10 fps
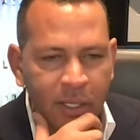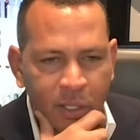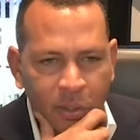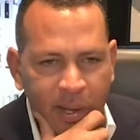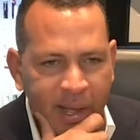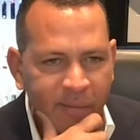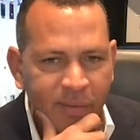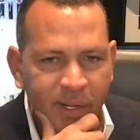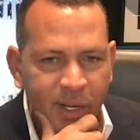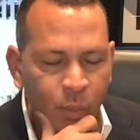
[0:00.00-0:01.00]
you know,
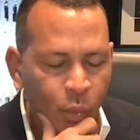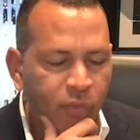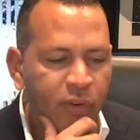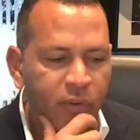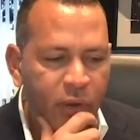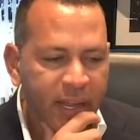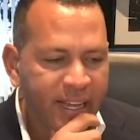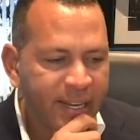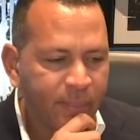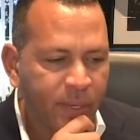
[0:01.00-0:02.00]
have a roof over your
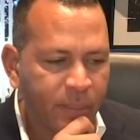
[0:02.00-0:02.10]
head.